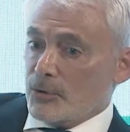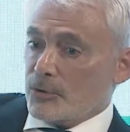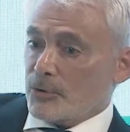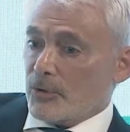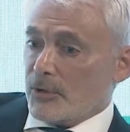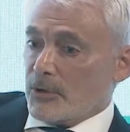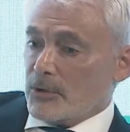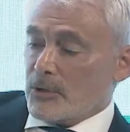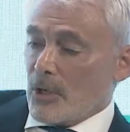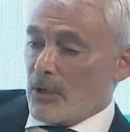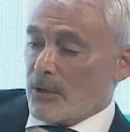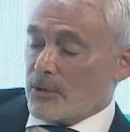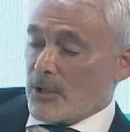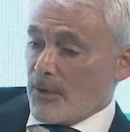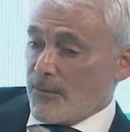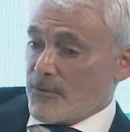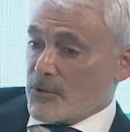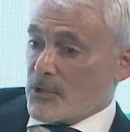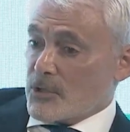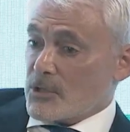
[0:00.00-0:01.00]
trillion
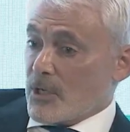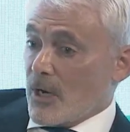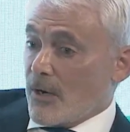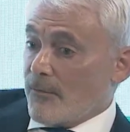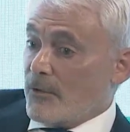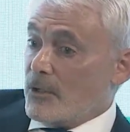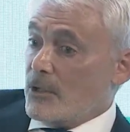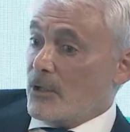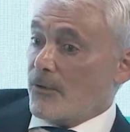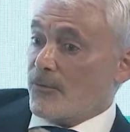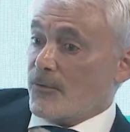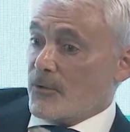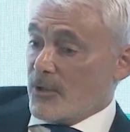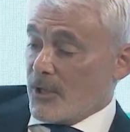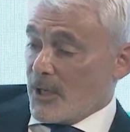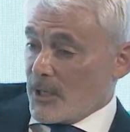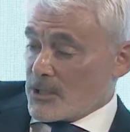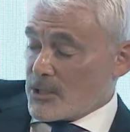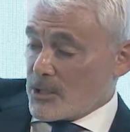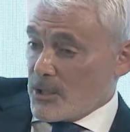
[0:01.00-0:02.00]
deficits every year for the
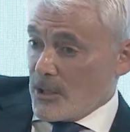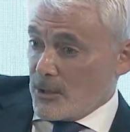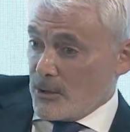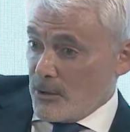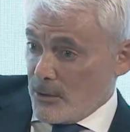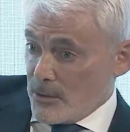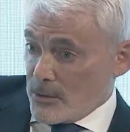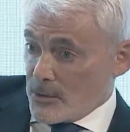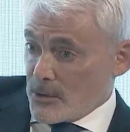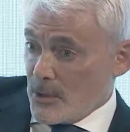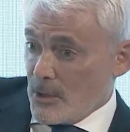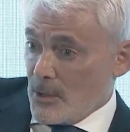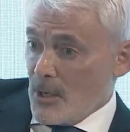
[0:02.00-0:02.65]
next 10 years.